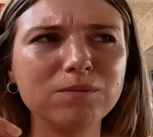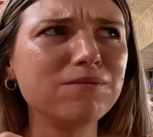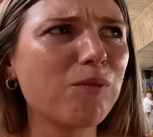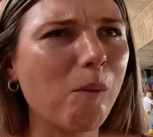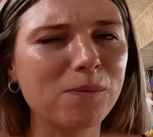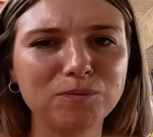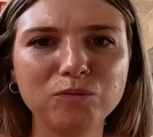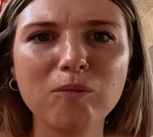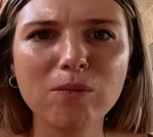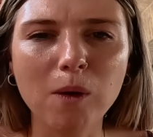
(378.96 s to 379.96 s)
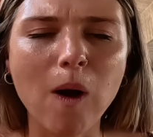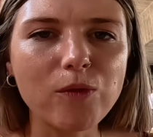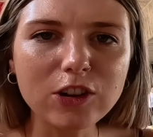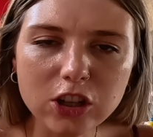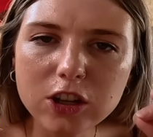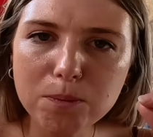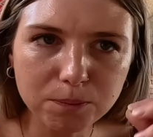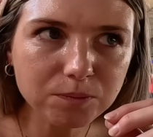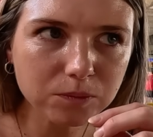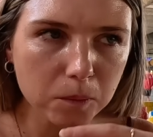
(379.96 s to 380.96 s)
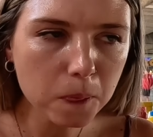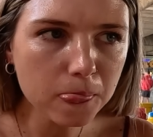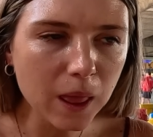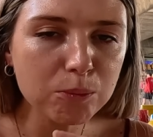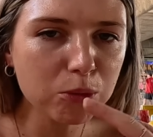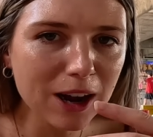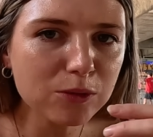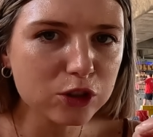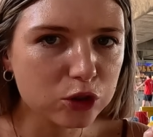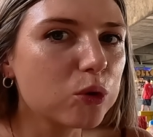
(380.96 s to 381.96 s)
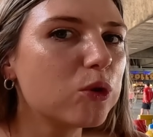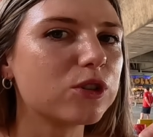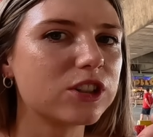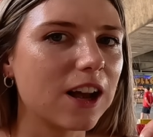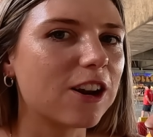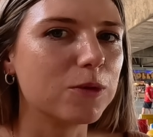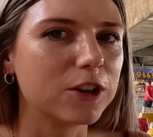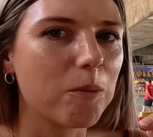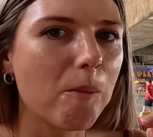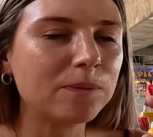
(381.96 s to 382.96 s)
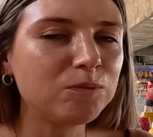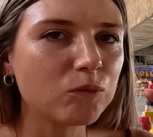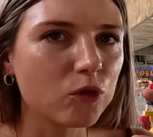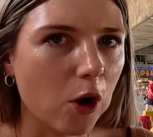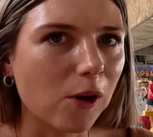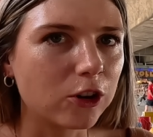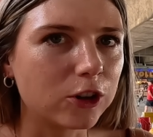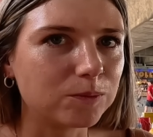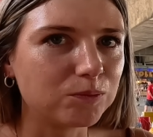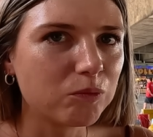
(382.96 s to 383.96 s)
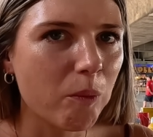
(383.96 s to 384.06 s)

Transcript: There's like a brown sauce element going on.